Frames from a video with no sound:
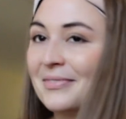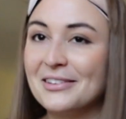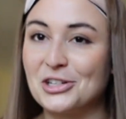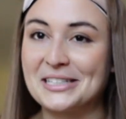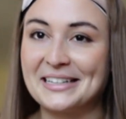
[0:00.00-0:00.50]

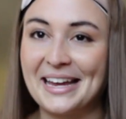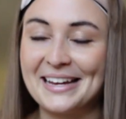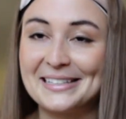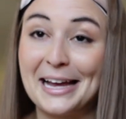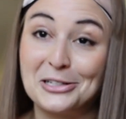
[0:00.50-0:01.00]
just in
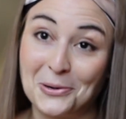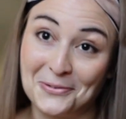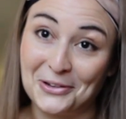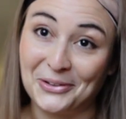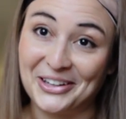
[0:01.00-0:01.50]
case I don't
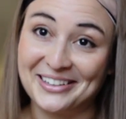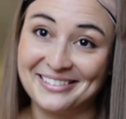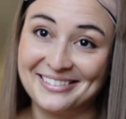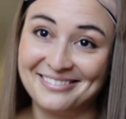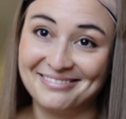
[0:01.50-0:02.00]
feel
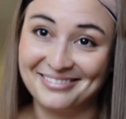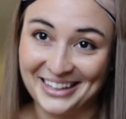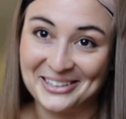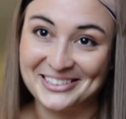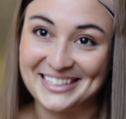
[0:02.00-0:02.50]
good
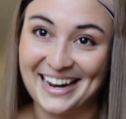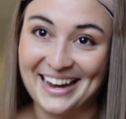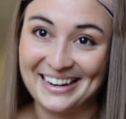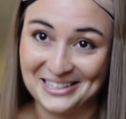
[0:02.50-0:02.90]
later today